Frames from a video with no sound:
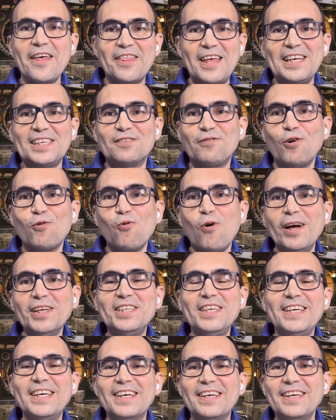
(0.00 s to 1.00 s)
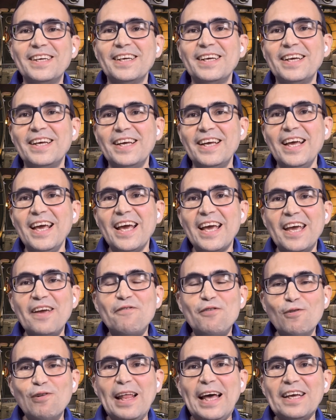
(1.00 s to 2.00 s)
Thanks for watching.
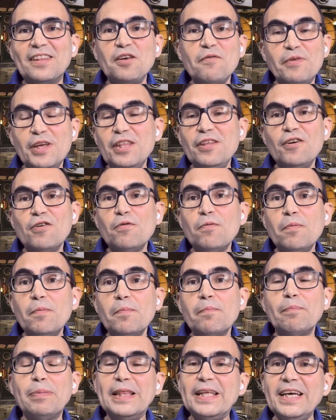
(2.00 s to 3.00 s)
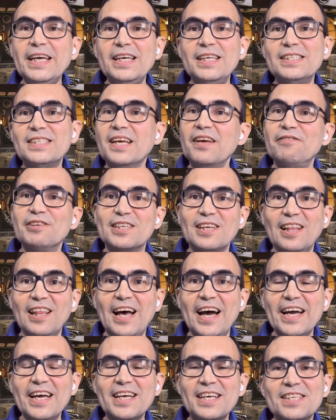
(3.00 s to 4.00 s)
If you liked the video, Please give us a
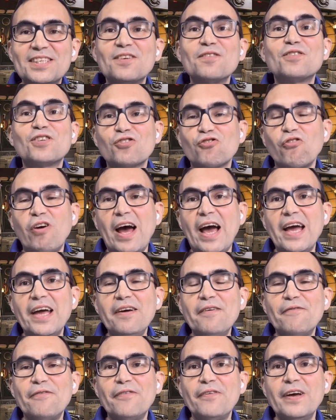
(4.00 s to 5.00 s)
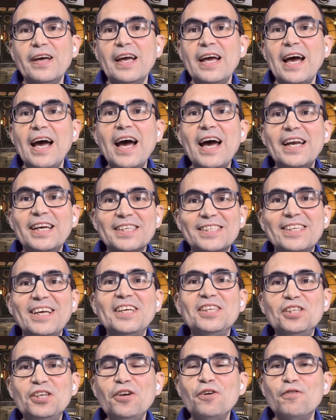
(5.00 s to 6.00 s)
like, subscribe, and
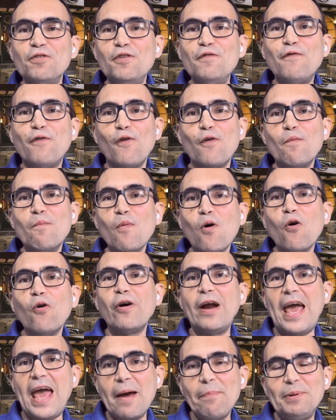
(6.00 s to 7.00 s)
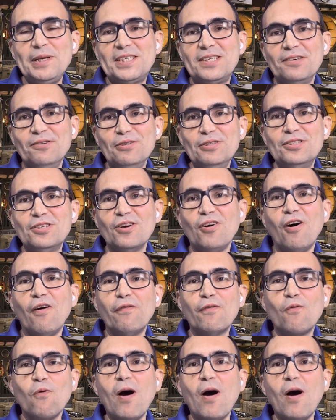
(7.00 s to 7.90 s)
stay tuned for more episodes of